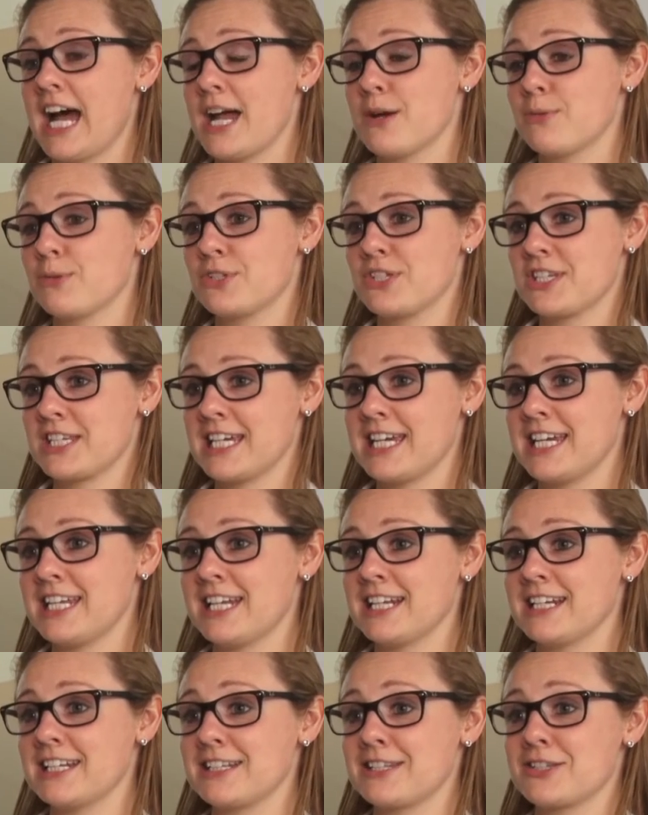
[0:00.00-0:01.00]
I would say
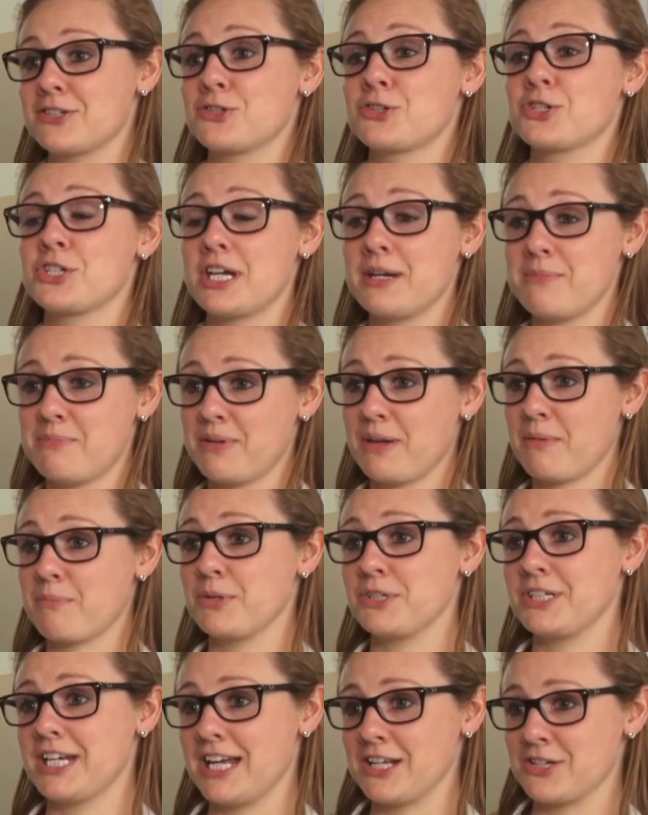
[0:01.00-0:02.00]
that it's shaping
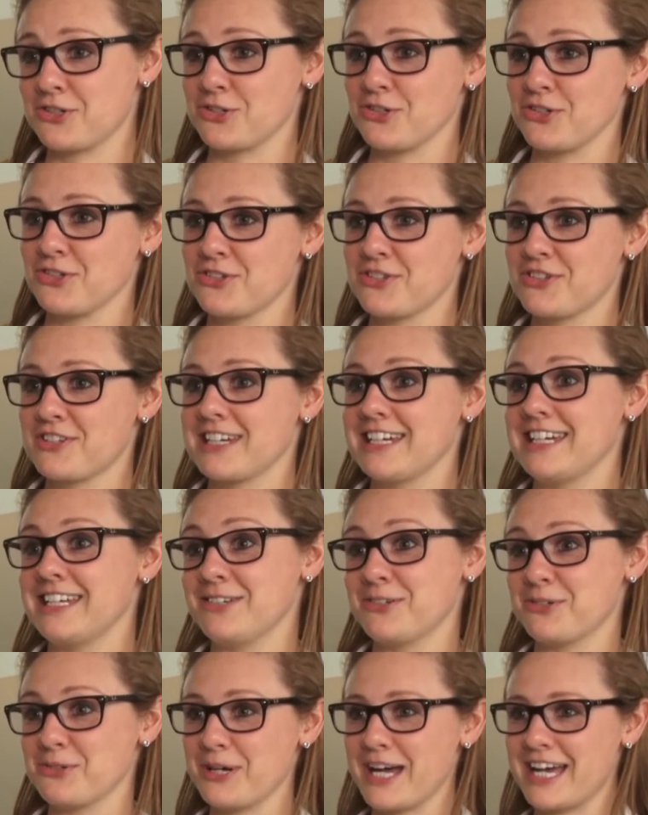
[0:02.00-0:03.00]
potentials
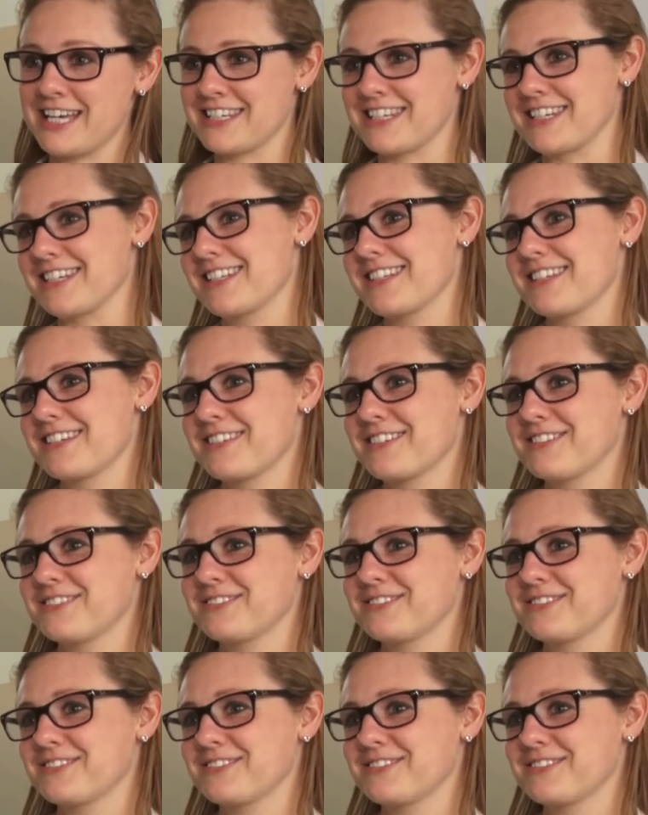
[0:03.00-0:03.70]
into assets.